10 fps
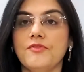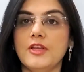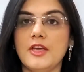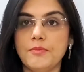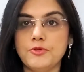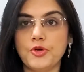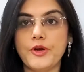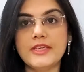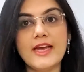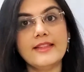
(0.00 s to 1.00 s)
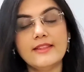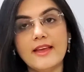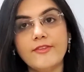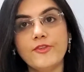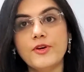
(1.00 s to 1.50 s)
of the hip joint, and
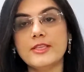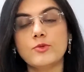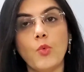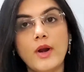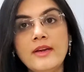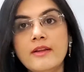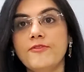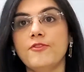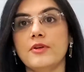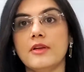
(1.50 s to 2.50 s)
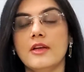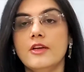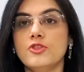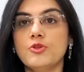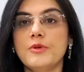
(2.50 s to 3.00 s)
therefore is wonderful
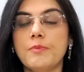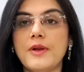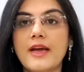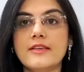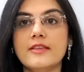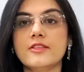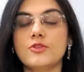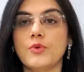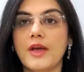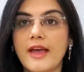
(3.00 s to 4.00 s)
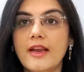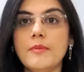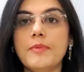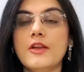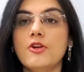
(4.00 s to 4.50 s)
to be practiced to help
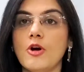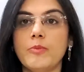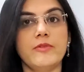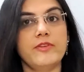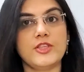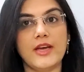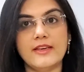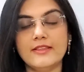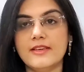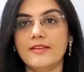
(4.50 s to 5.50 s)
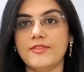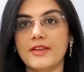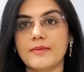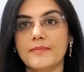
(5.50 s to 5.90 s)
in normal vaginal delivery.